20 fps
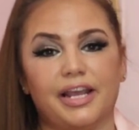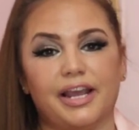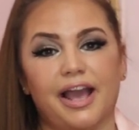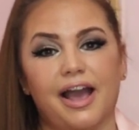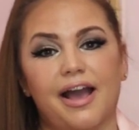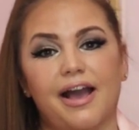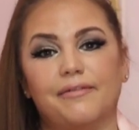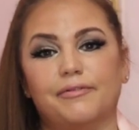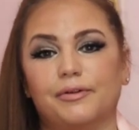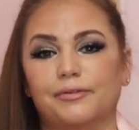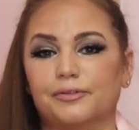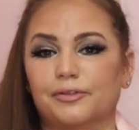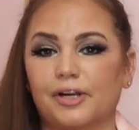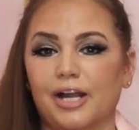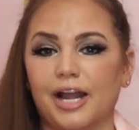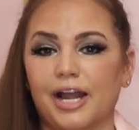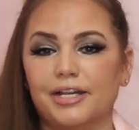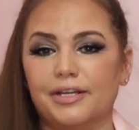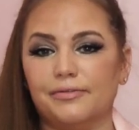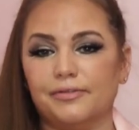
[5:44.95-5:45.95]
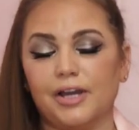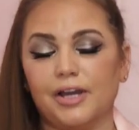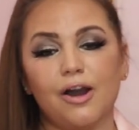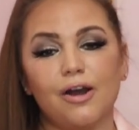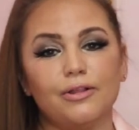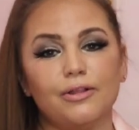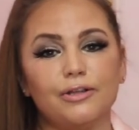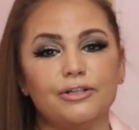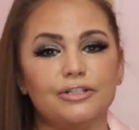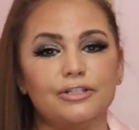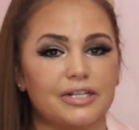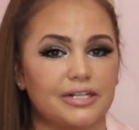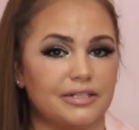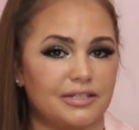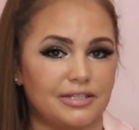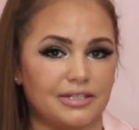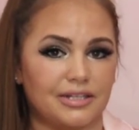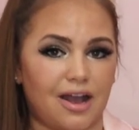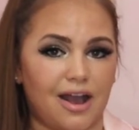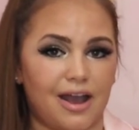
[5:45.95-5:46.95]
they have a variety of colors
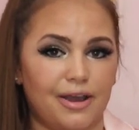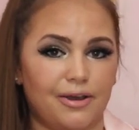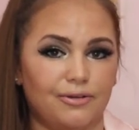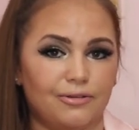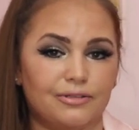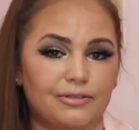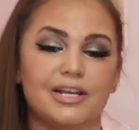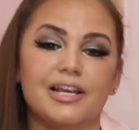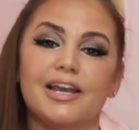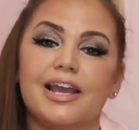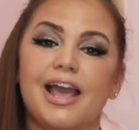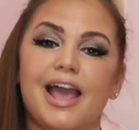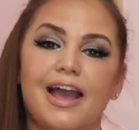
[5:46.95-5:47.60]
and styles.